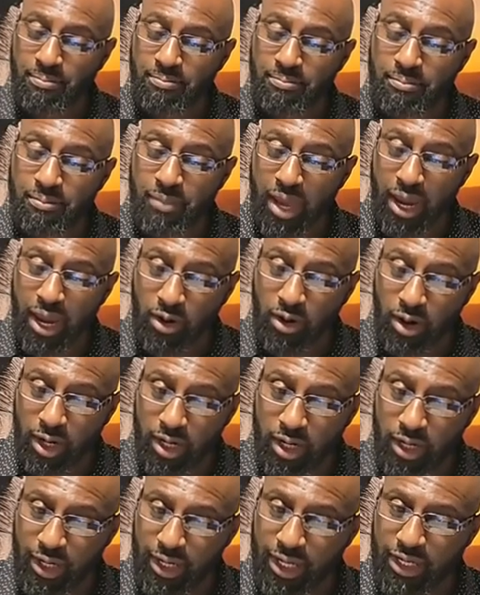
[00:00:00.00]

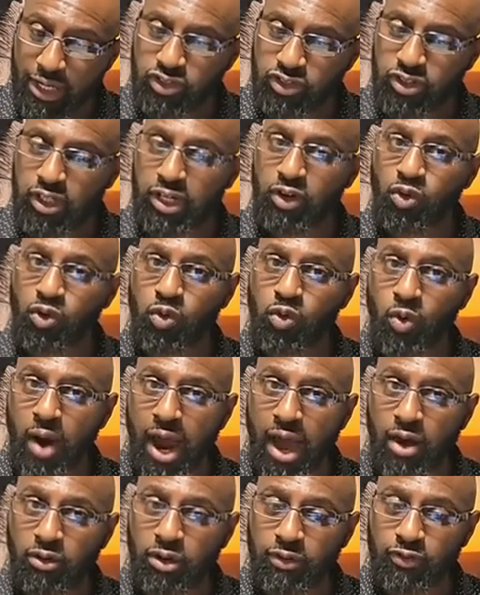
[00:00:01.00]
America is the
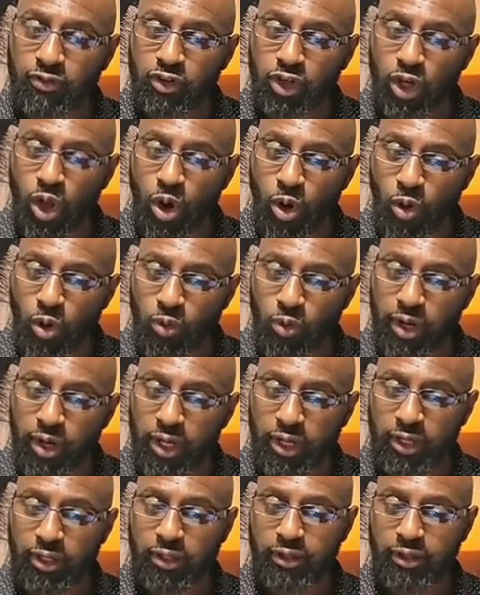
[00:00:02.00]
crown of glory.